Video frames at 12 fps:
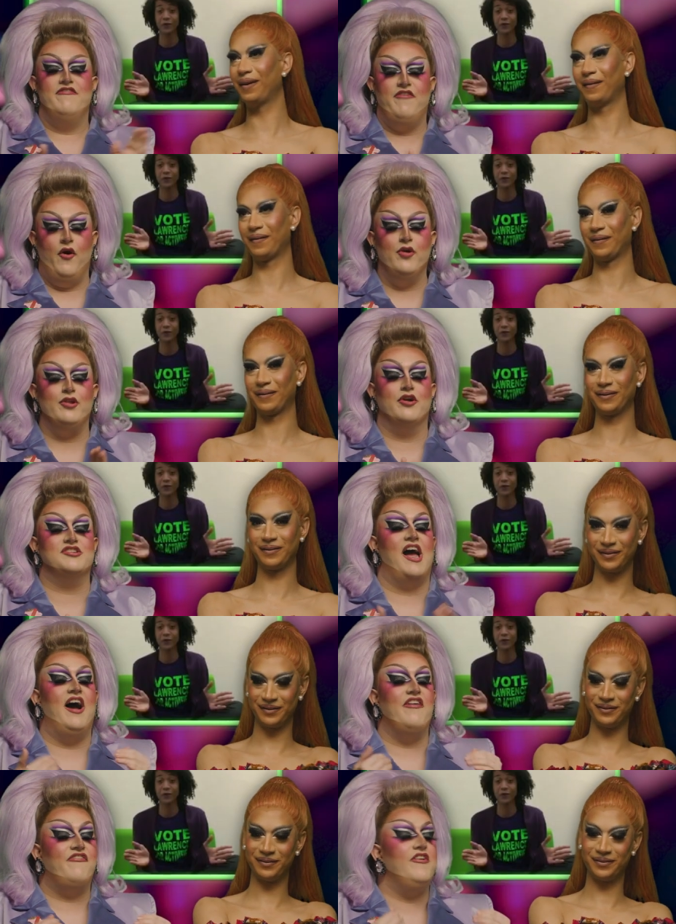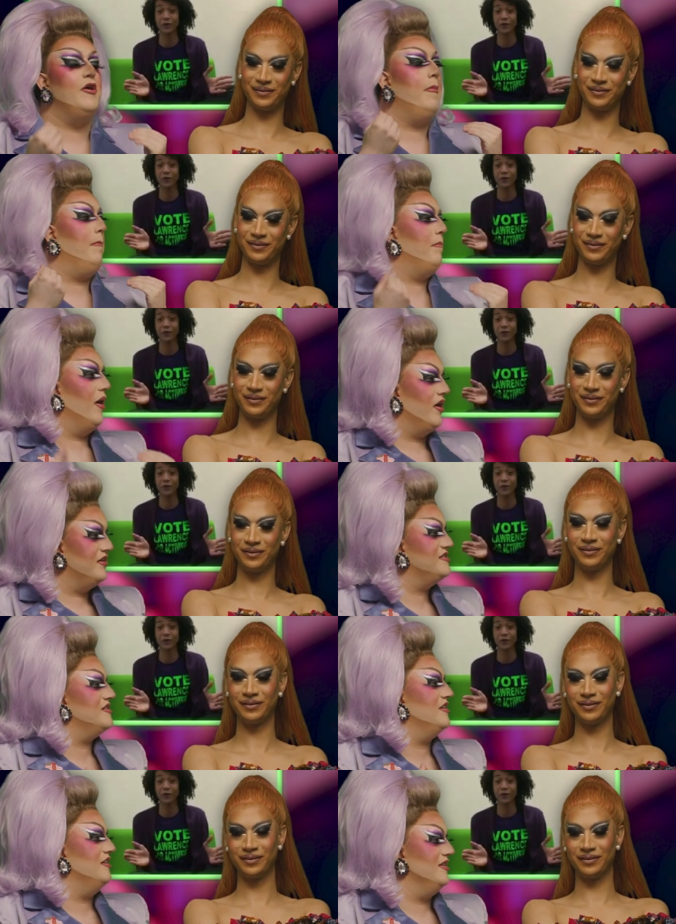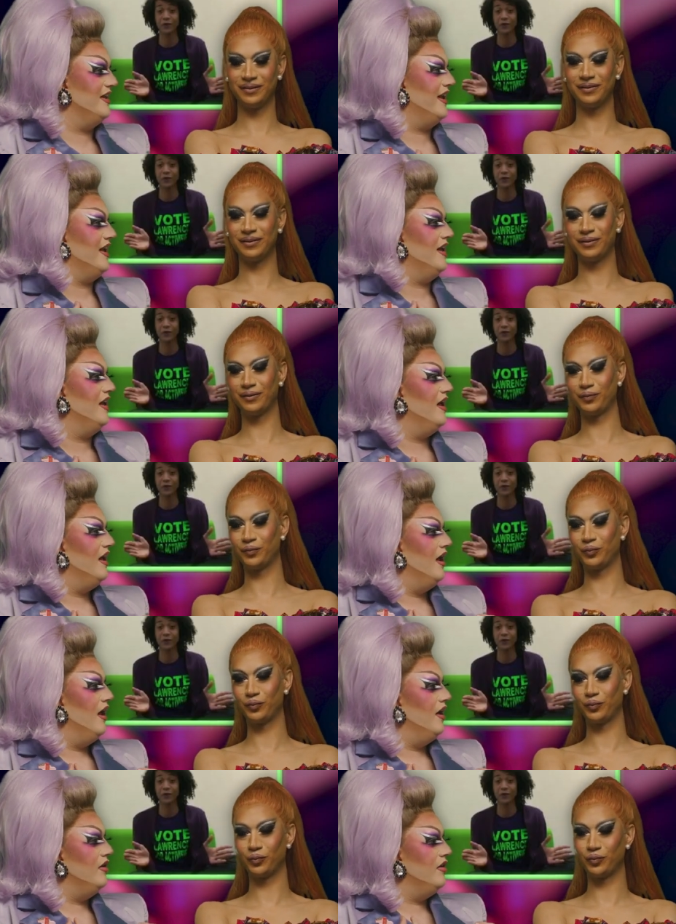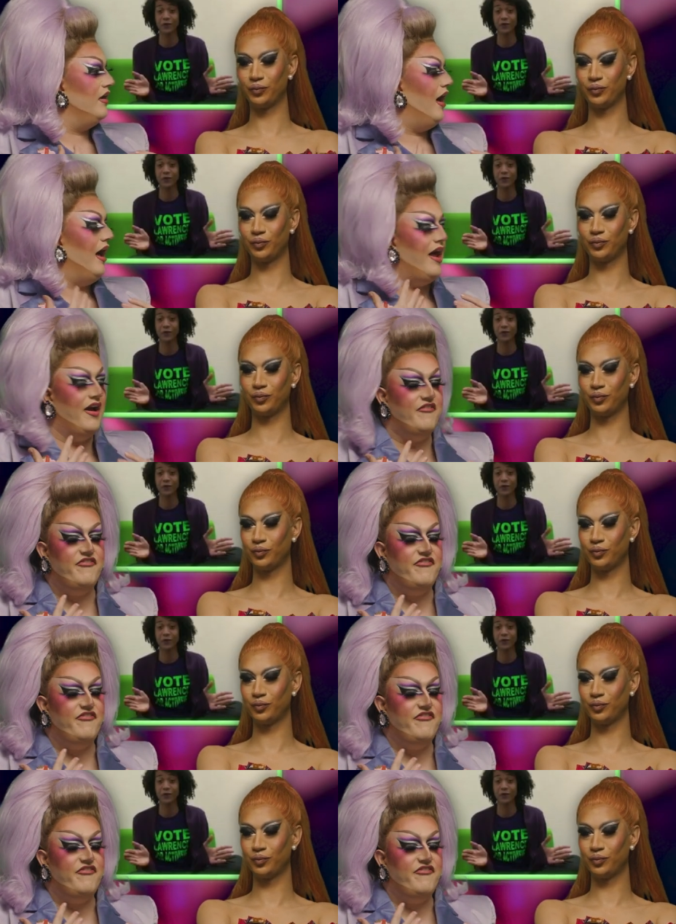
Speaker 1: Vote Lawrence. I feel personally, I, I